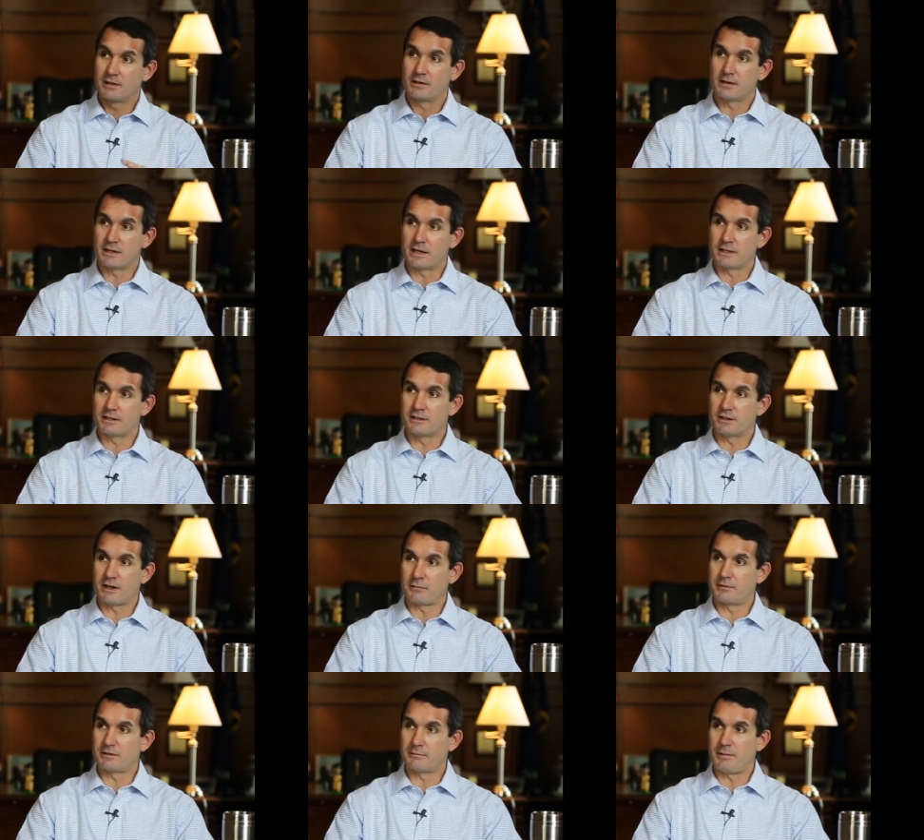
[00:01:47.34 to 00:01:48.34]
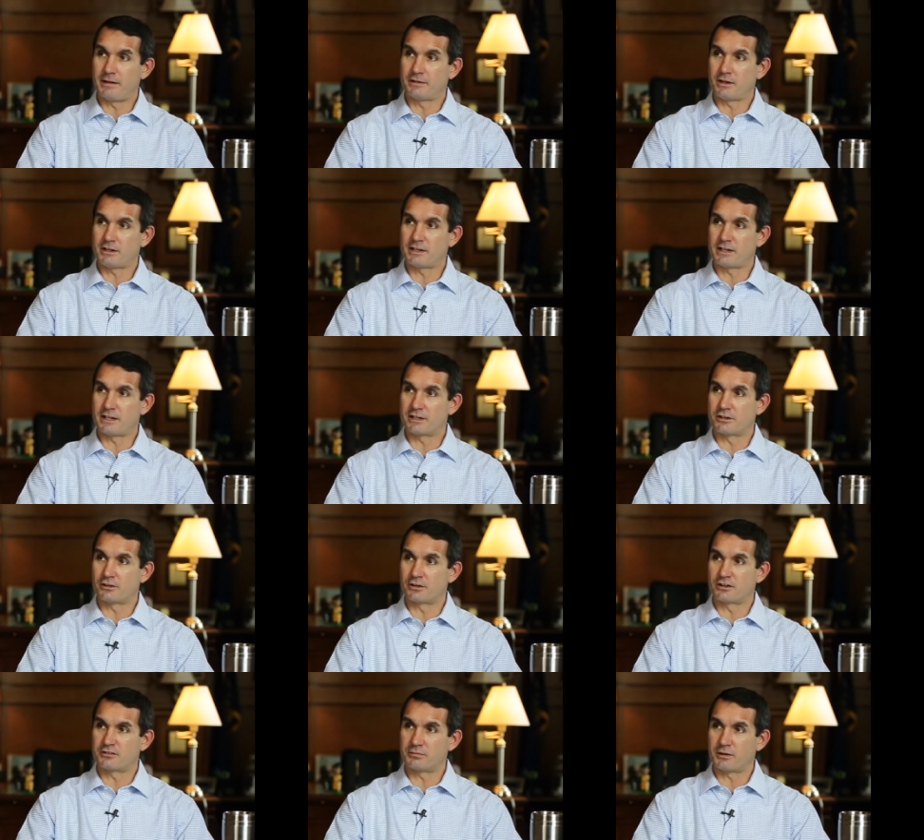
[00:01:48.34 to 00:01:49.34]
You get you come into PennDOT, you get your
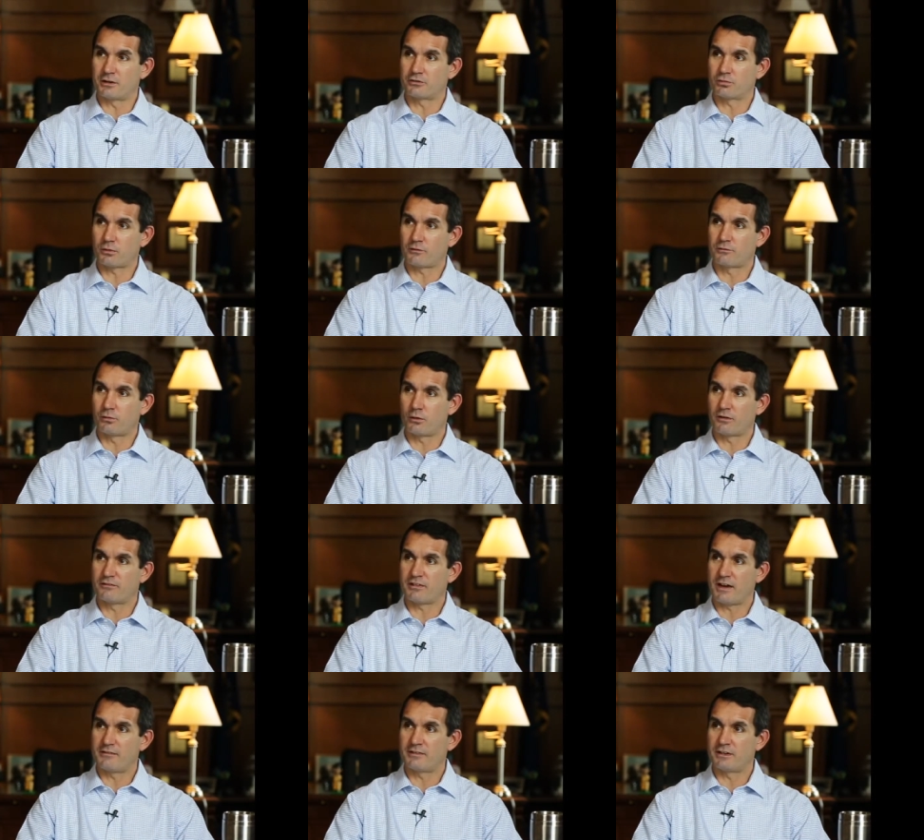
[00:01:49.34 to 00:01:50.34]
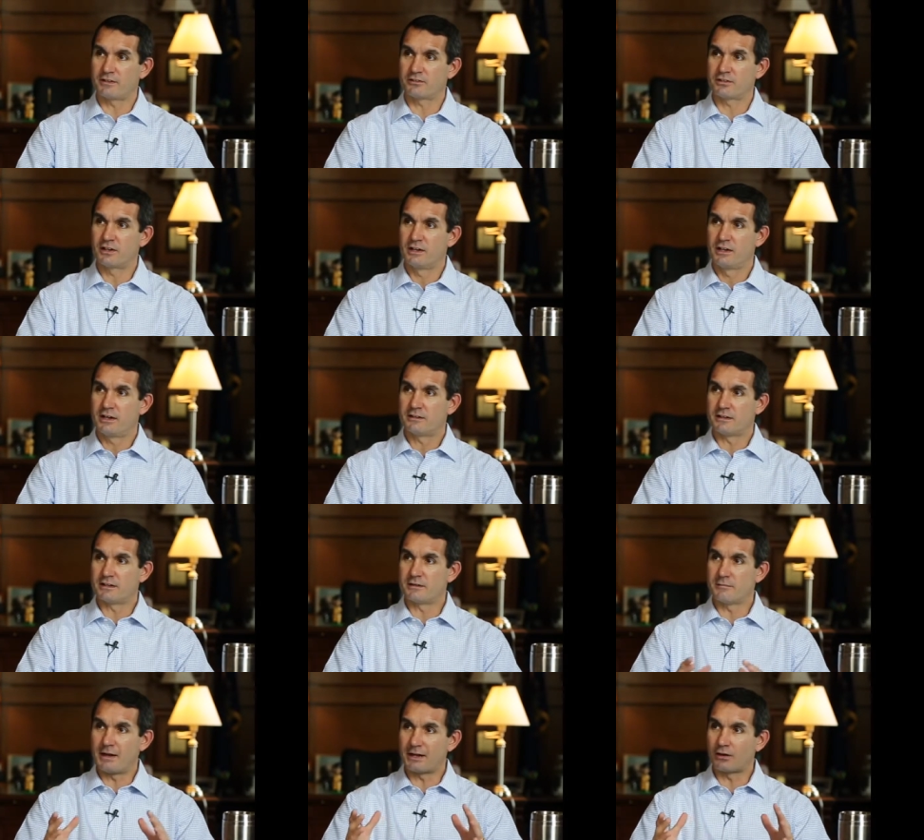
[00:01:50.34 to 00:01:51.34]
good experience, work four or five years, and then
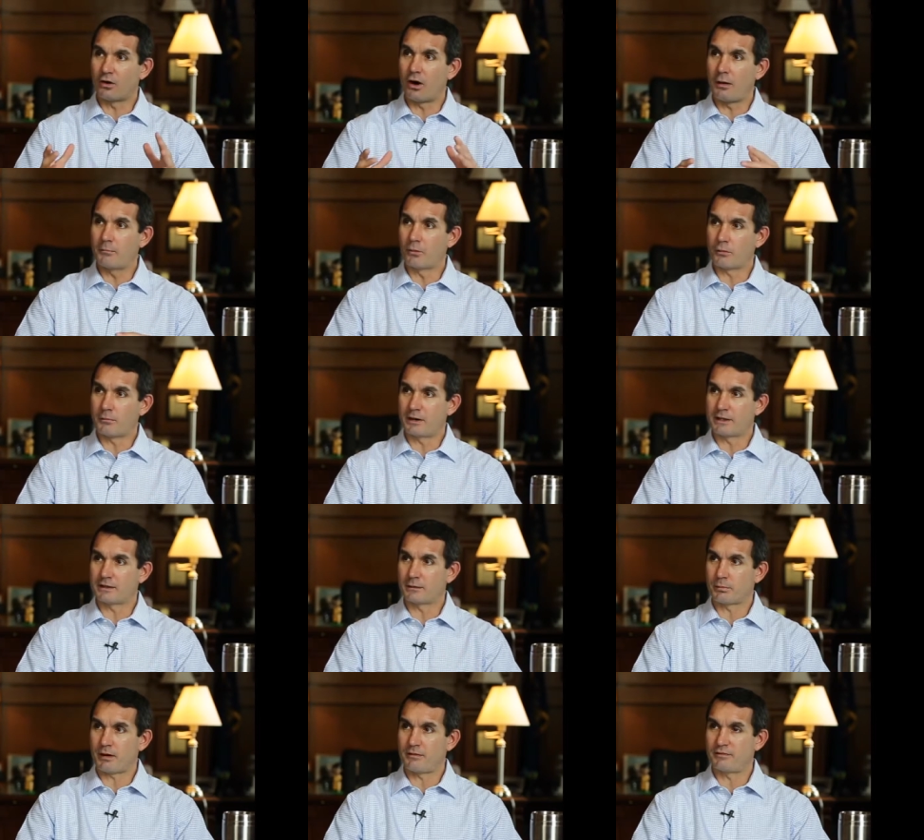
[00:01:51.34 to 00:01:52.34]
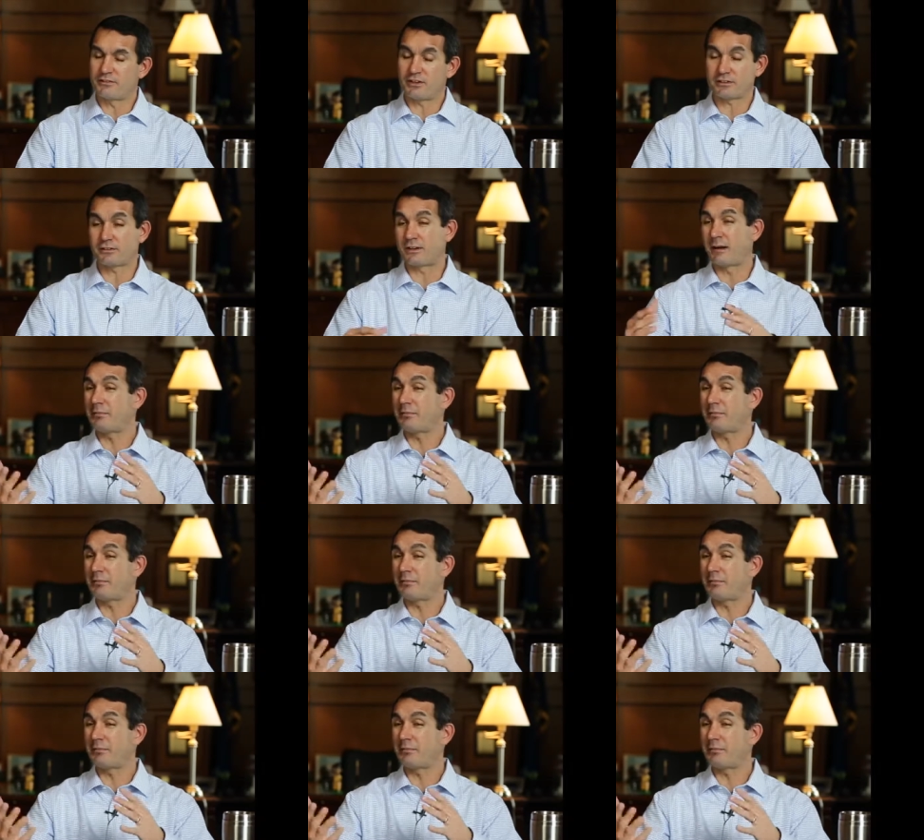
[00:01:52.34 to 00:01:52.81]
you make a lot more money in the private sector.